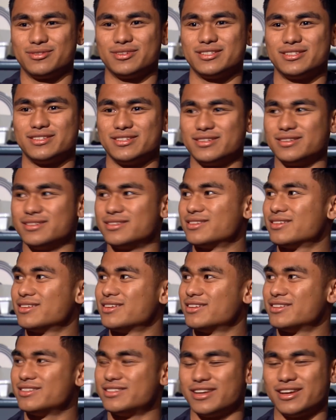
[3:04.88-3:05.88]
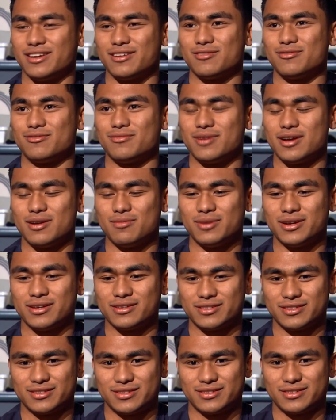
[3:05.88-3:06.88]
good to hang
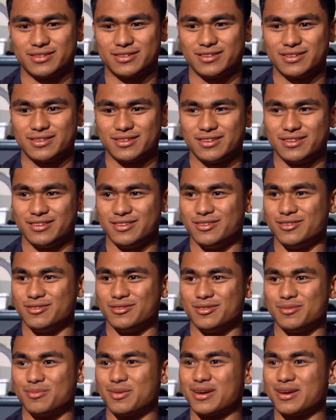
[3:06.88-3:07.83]
amongst, you know, the